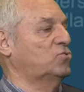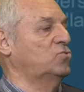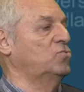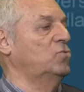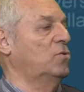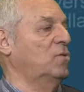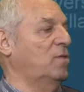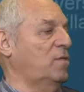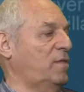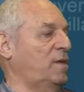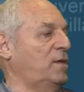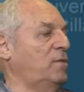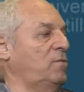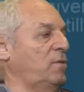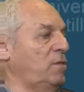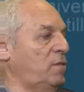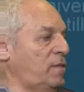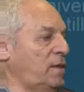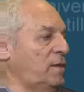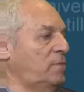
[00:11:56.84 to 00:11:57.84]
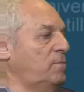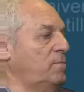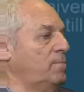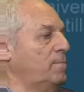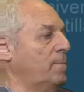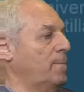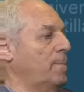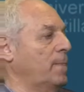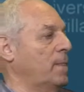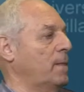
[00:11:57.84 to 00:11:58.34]
Which proves that the
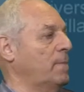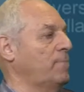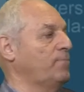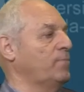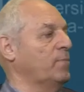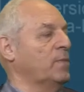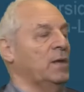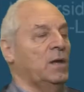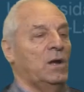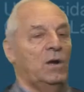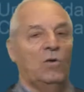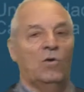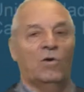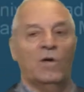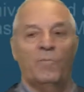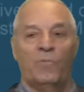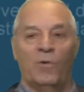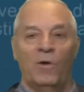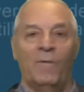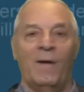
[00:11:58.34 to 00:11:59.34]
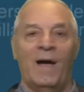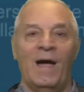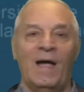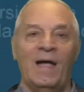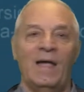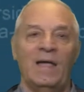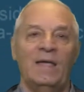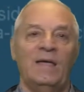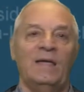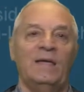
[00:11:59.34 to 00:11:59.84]
system has a set of
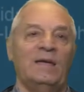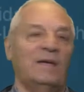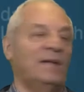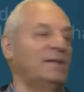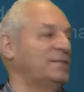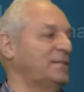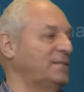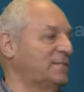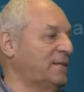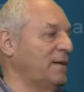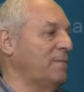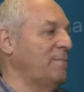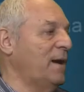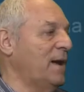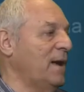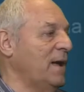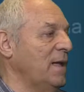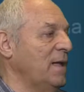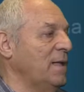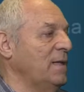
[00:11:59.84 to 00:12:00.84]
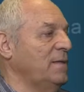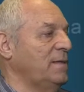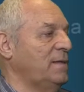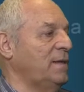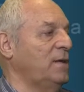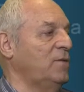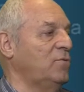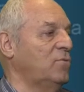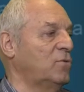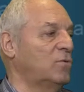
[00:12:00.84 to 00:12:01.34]
infinite solutions,
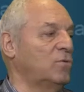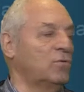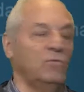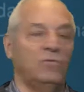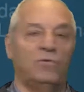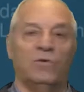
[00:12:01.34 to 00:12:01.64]
consisting of a